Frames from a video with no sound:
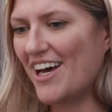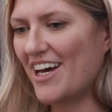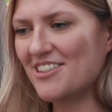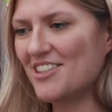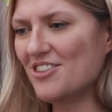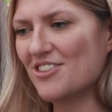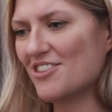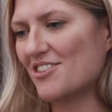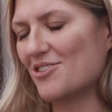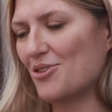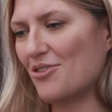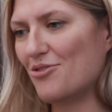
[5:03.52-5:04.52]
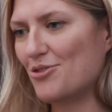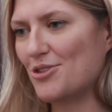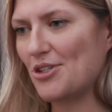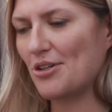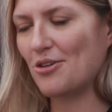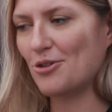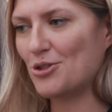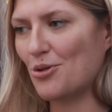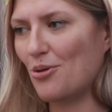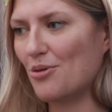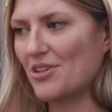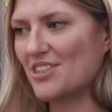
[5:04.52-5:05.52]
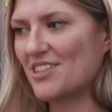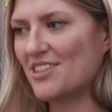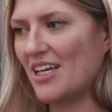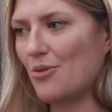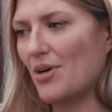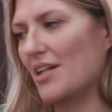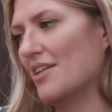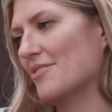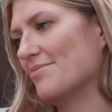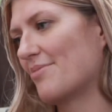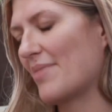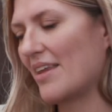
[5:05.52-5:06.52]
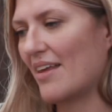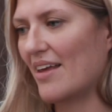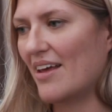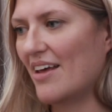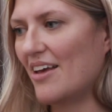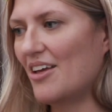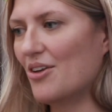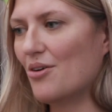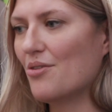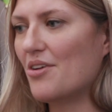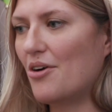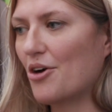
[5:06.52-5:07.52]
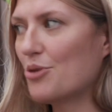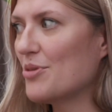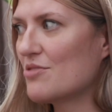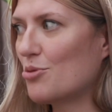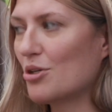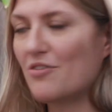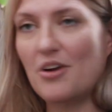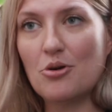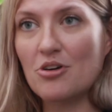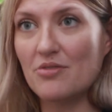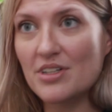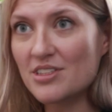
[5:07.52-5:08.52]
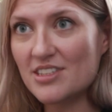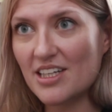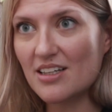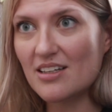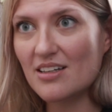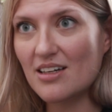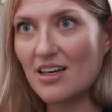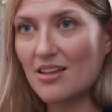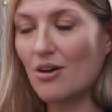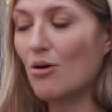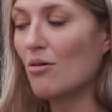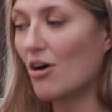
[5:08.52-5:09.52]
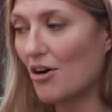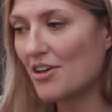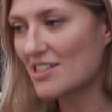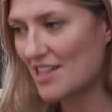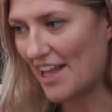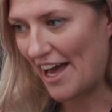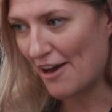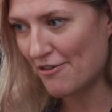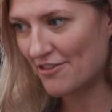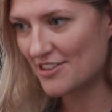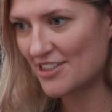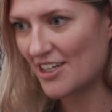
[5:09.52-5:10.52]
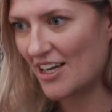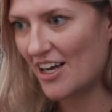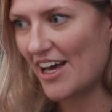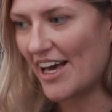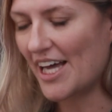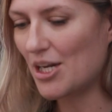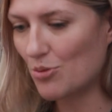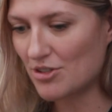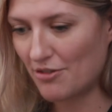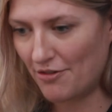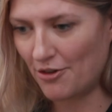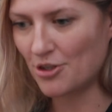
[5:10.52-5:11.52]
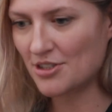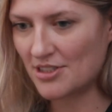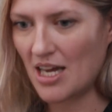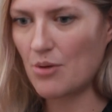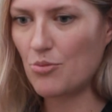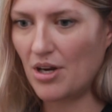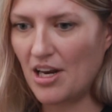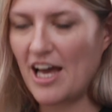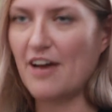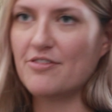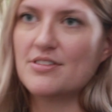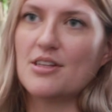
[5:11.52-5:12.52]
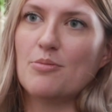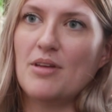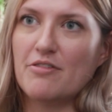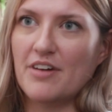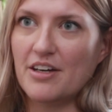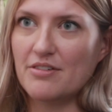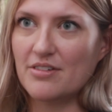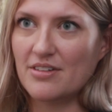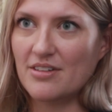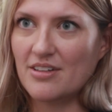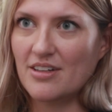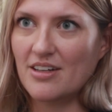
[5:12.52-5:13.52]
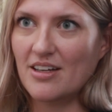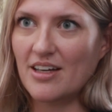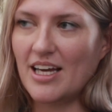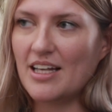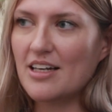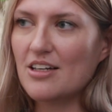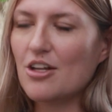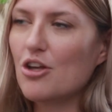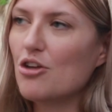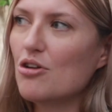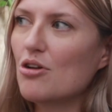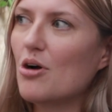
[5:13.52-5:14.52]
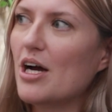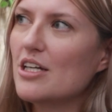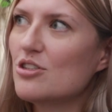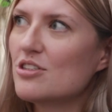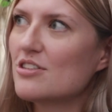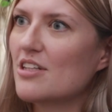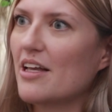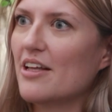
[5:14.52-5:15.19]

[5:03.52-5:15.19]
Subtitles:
And she just sort of shrugged her shoulders and say, well, you know, their arguments weren't very convincing. And the whole audience laughed. And it was the first time we laughed at the P5. And, you know, it just